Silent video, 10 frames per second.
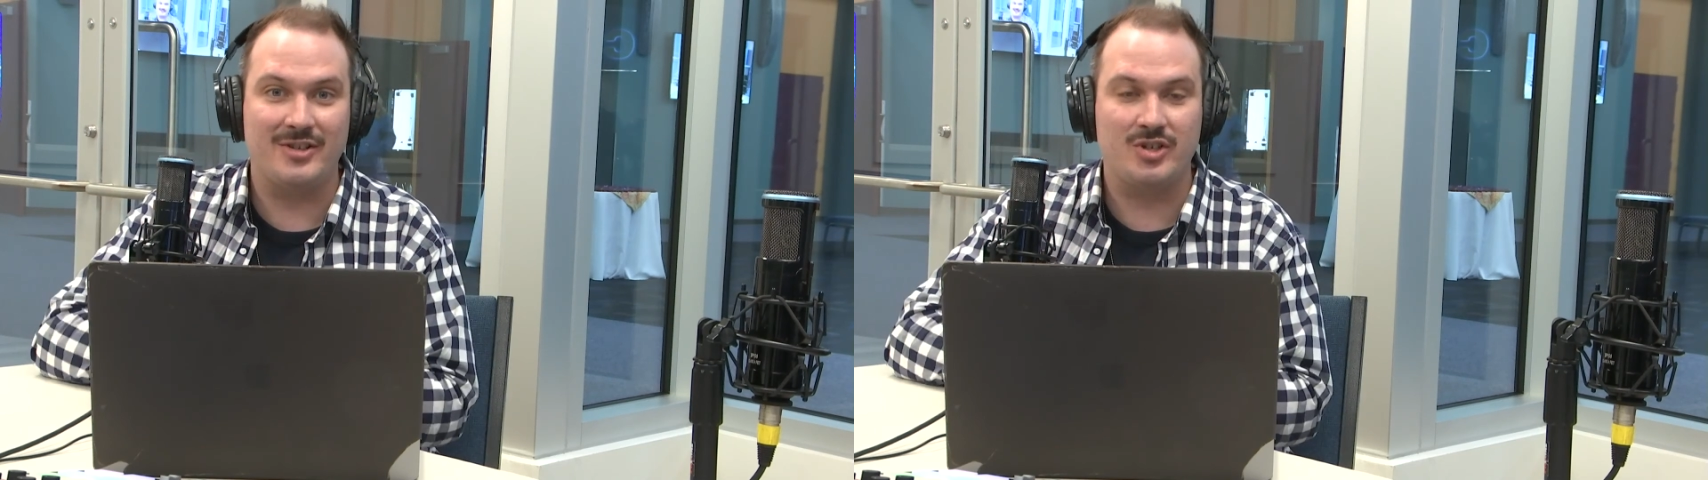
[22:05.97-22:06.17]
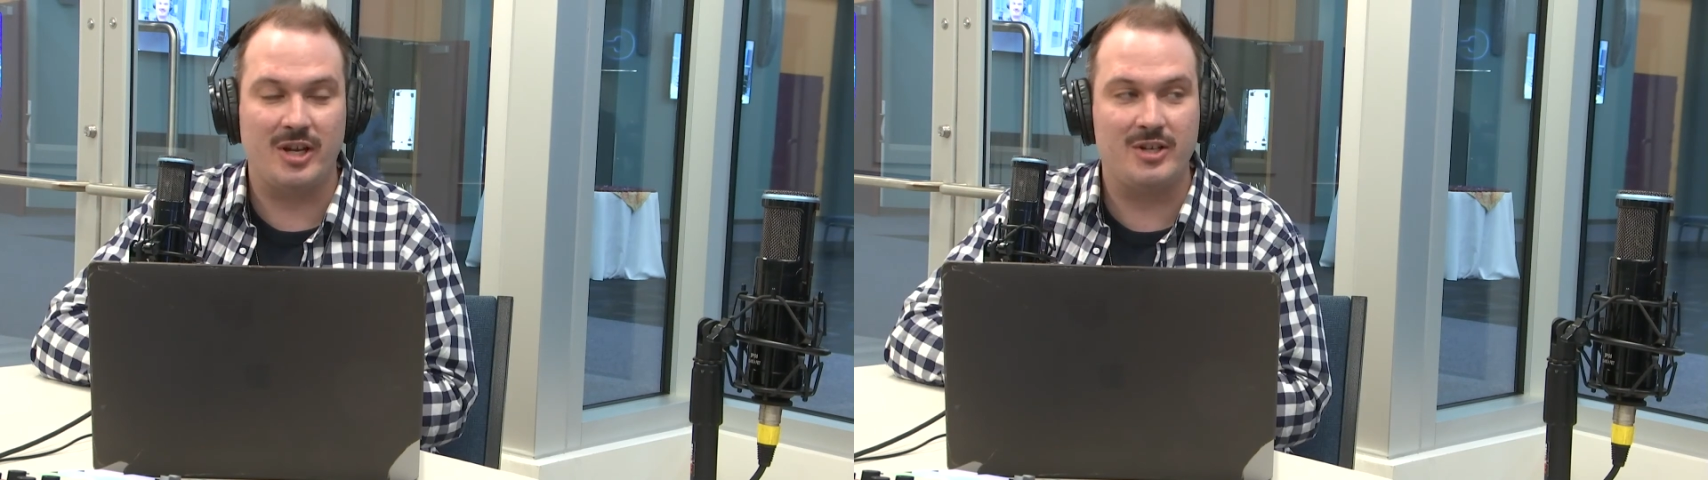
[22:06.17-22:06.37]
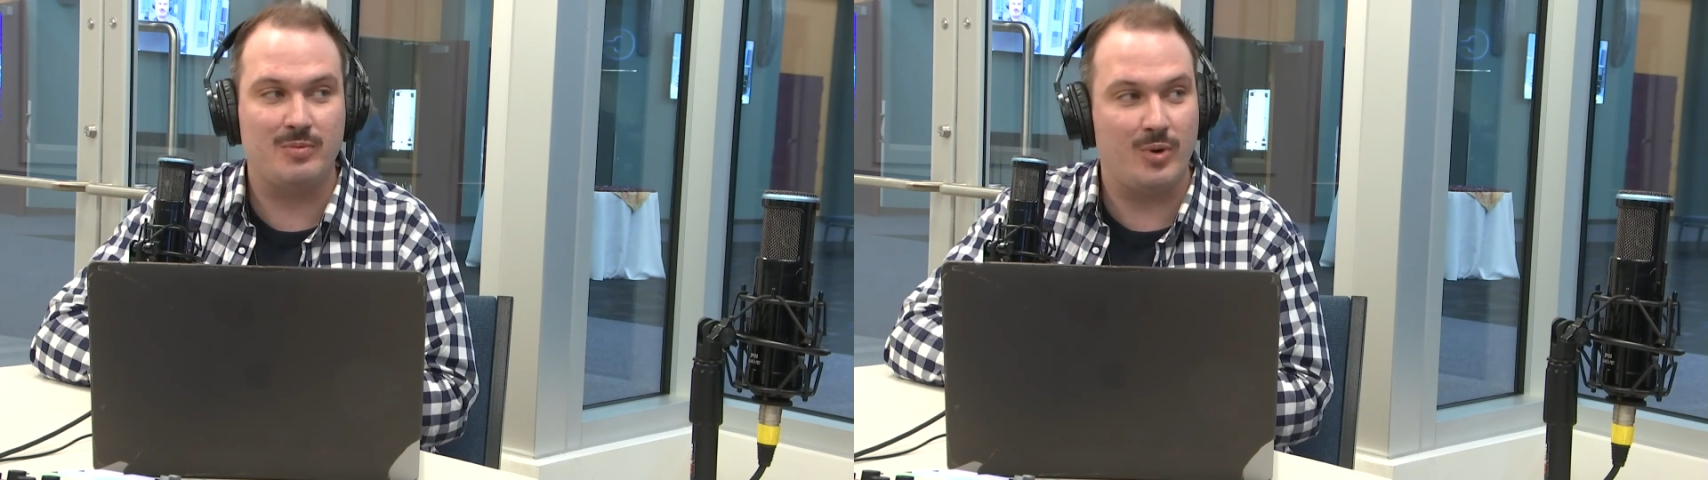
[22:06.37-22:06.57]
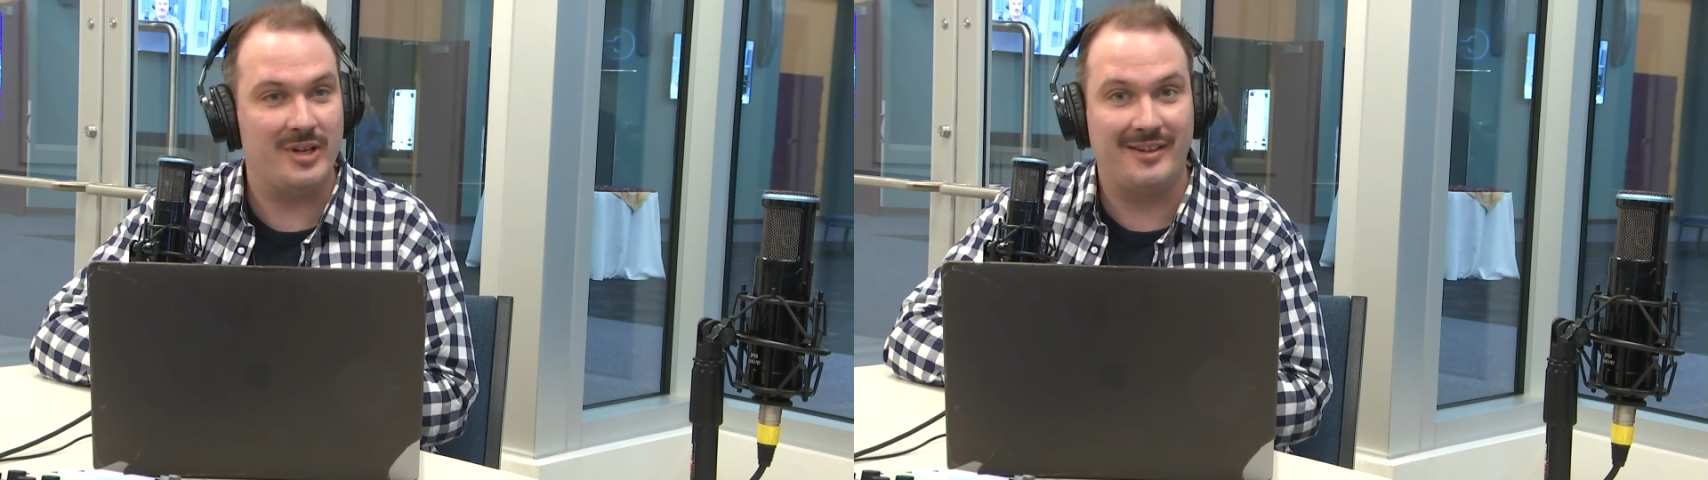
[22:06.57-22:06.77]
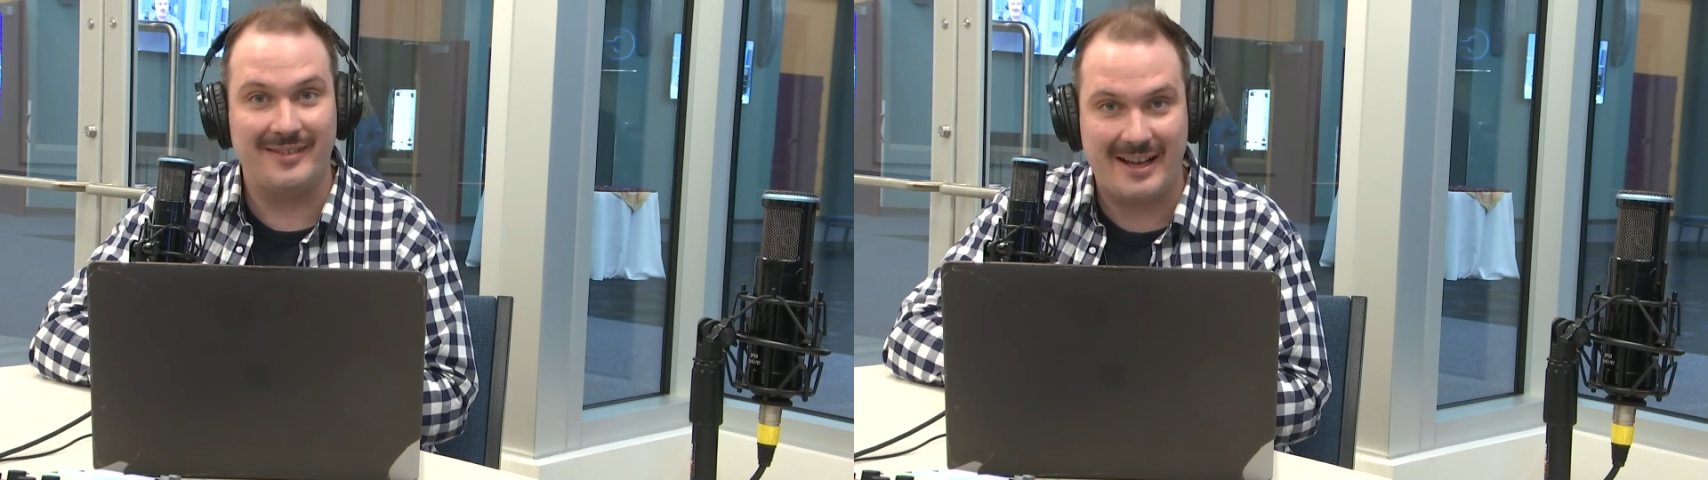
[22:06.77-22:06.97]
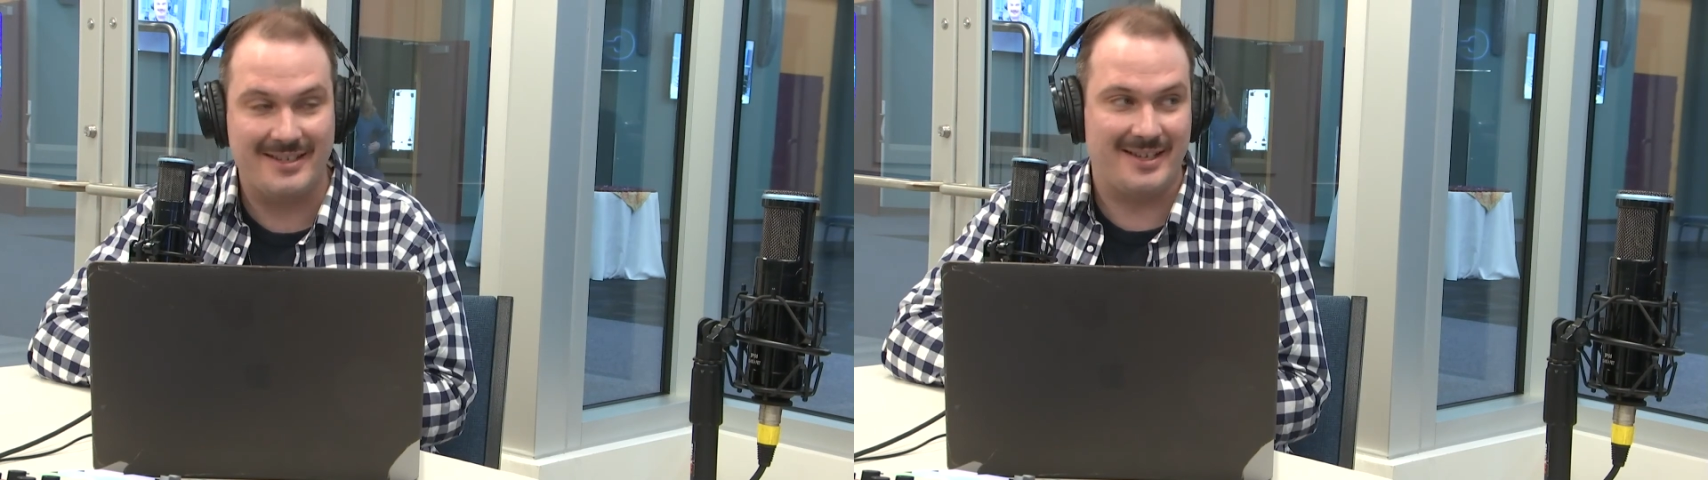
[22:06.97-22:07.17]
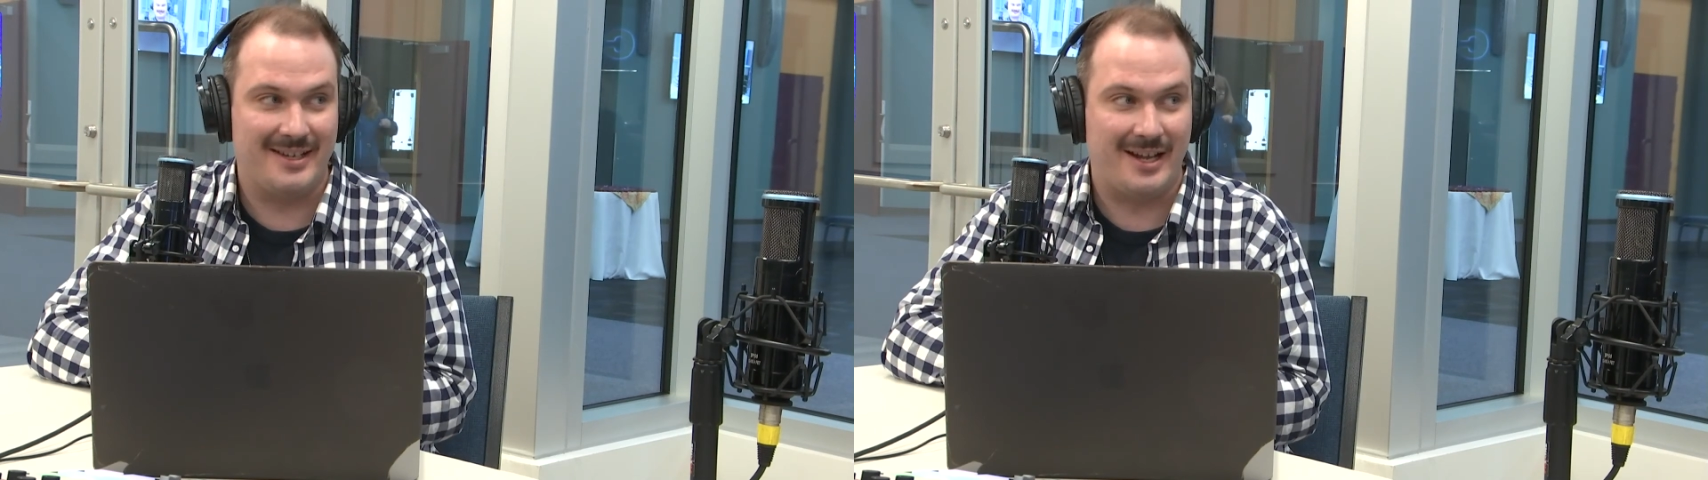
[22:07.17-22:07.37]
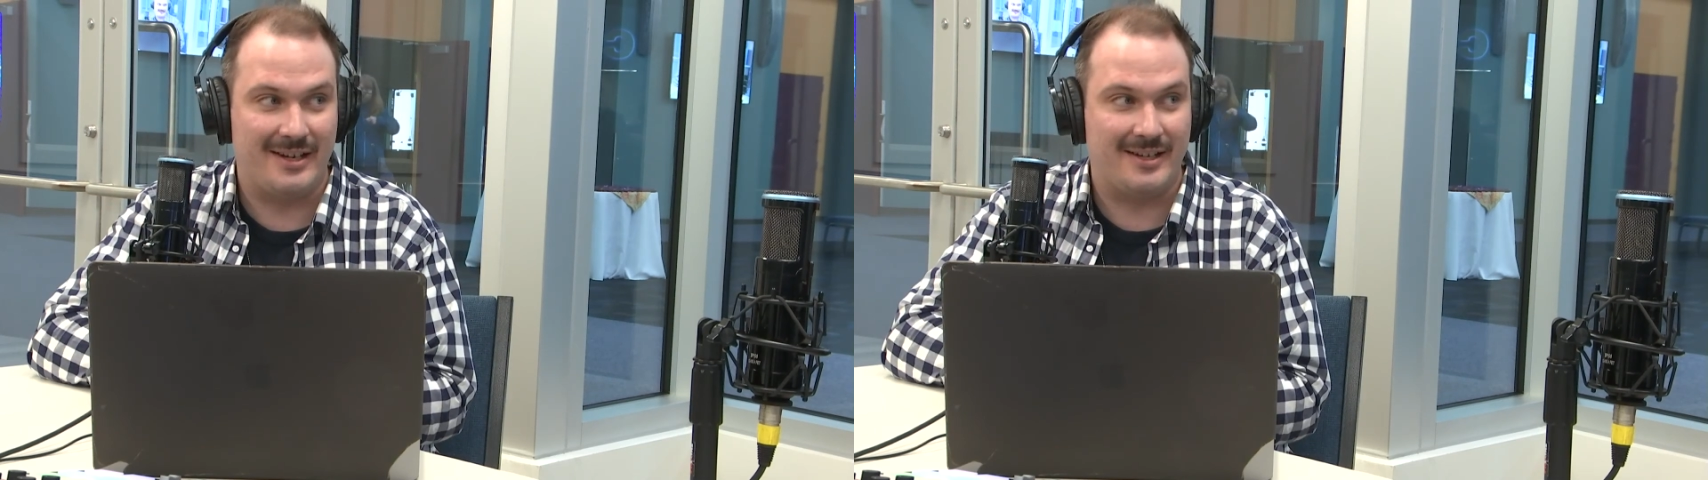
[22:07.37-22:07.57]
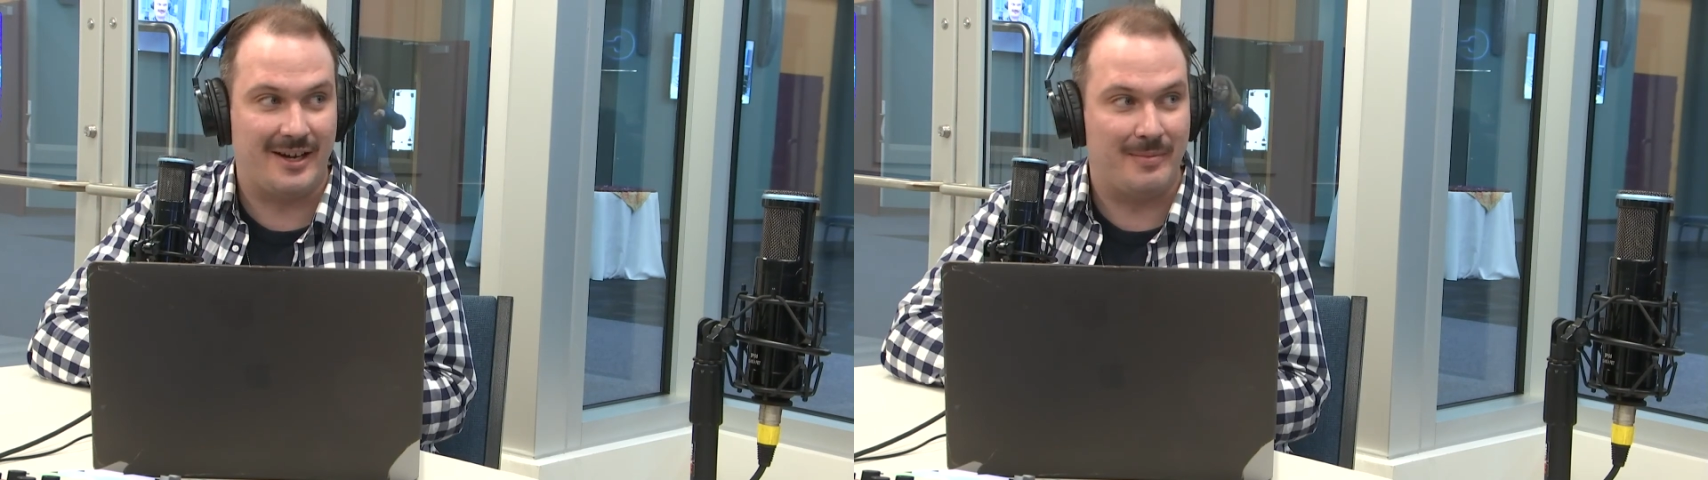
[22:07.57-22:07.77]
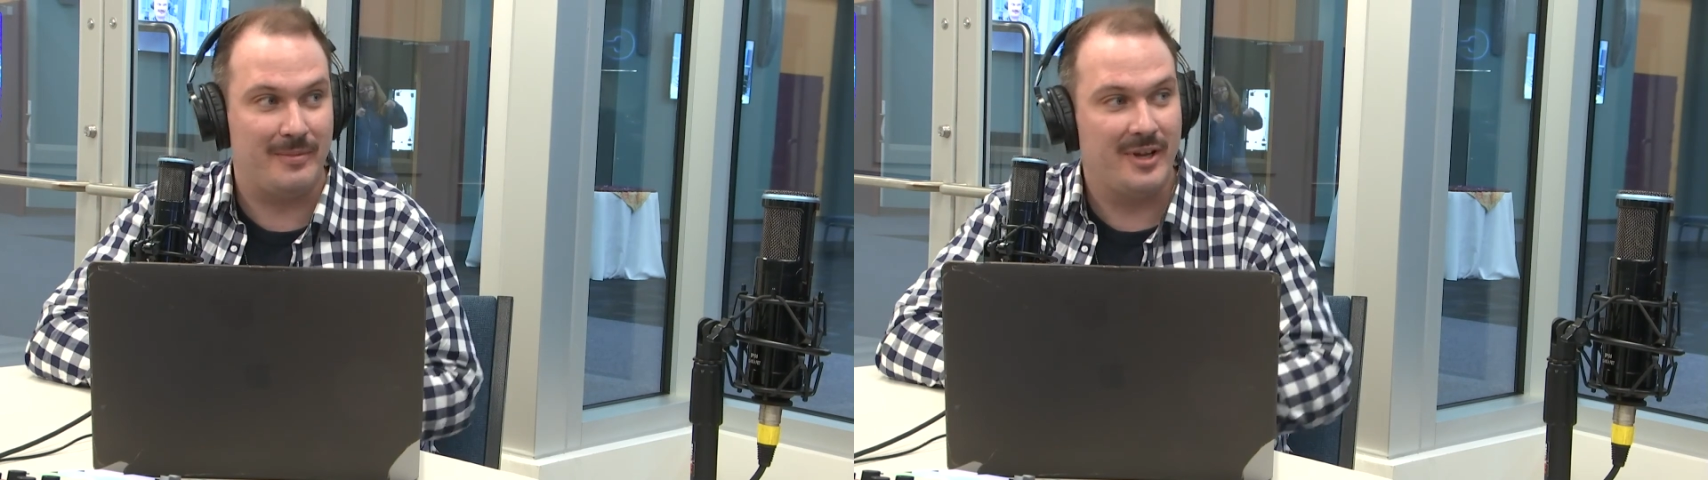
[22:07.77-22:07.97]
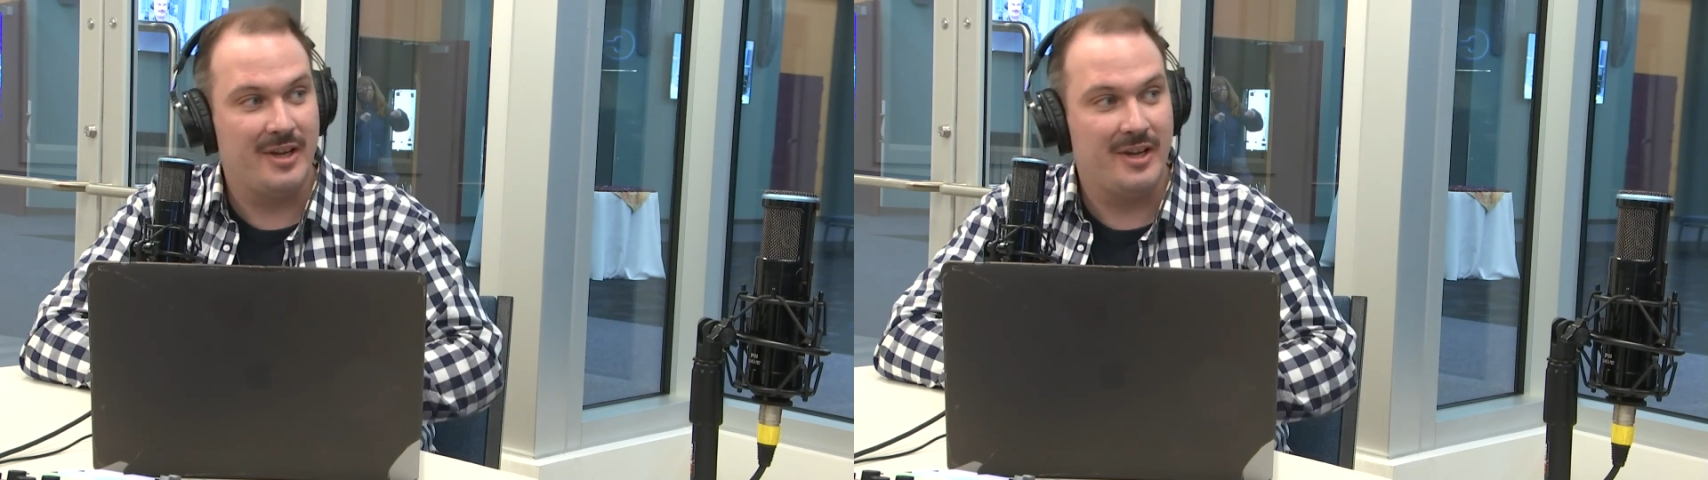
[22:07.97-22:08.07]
changepointalaska.com.